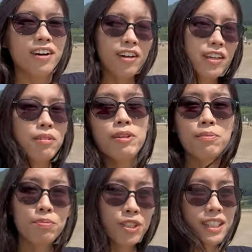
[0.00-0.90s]
a little bit
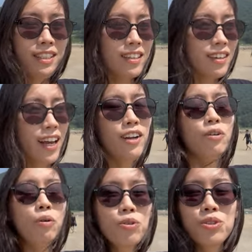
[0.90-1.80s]
of breeze here and
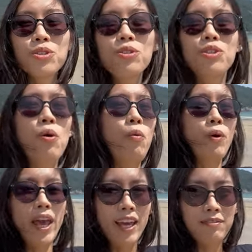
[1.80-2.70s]
also the
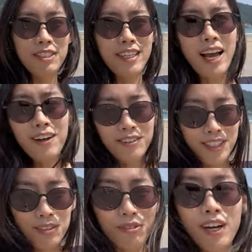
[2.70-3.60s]
wave sound
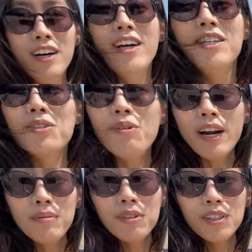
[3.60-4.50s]
as well. So what
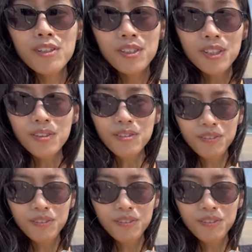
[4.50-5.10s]
I'm gonna do